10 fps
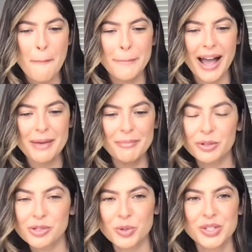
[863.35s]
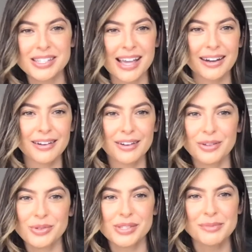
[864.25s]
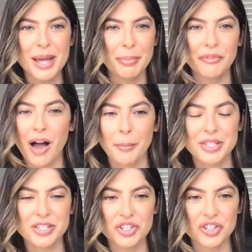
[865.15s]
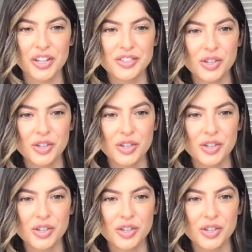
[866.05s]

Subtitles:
my middle school decided to do some type of competition.